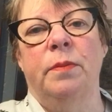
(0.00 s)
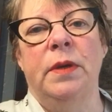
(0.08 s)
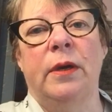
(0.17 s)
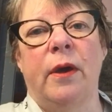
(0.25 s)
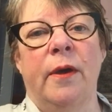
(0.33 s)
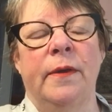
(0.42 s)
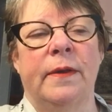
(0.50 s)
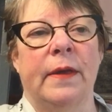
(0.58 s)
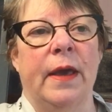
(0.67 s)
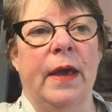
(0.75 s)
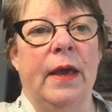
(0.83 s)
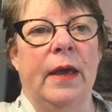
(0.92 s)
because
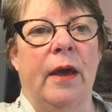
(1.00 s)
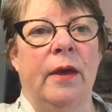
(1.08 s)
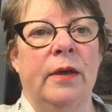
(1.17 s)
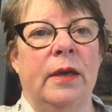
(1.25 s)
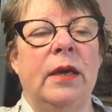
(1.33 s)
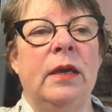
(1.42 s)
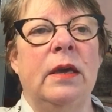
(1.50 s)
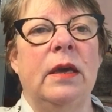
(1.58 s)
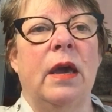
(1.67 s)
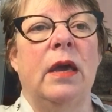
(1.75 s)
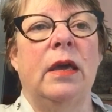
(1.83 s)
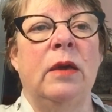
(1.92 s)

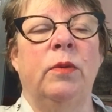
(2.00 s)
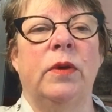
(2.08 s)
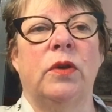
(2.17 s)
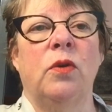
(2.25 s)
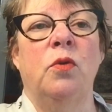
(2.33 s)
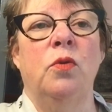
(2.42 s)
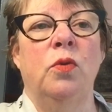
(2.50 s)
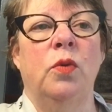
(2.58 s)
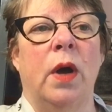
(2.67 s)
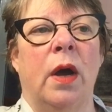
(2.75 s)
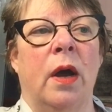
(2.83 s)
he was so